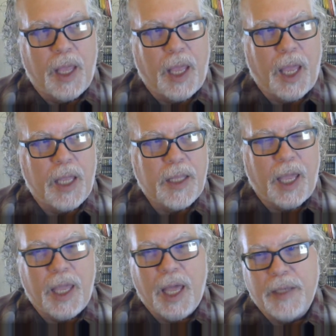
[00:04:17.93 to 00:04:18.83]
And
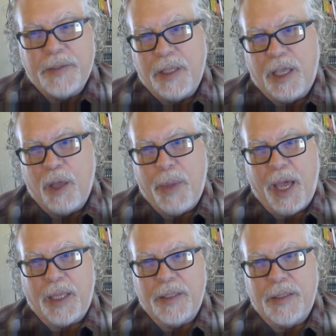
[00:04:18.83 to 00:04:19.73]
AI is going to come
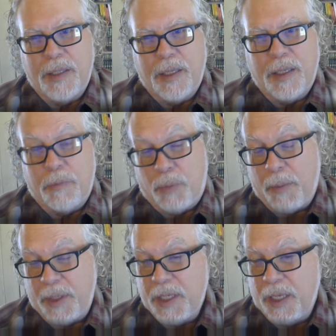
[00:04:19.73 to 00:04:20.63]
back and
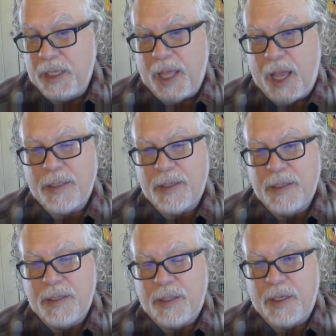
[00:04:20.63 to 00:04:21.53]
probably tell you that.
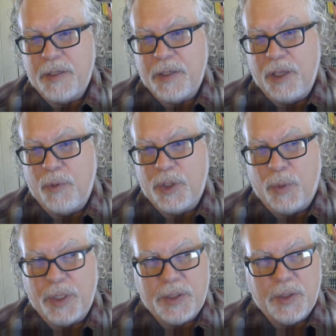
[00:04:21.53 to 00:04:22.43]
And they're going to tell you which
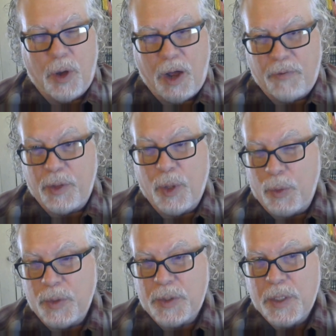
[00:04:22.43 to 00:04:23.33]
ones offer
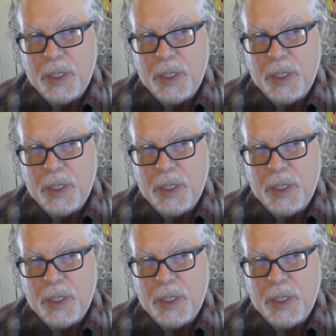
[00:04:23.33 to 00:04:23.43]
those.